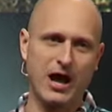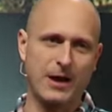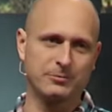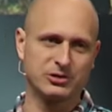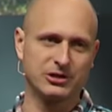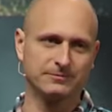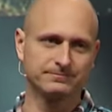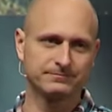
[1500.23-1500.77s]

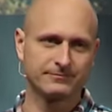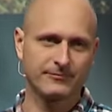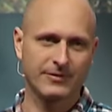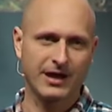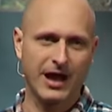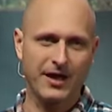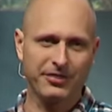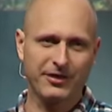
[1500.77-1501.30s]
option.
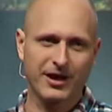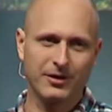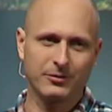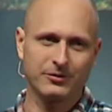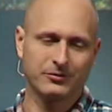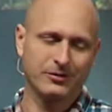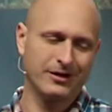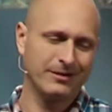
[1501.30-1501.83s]
I thought it was, well,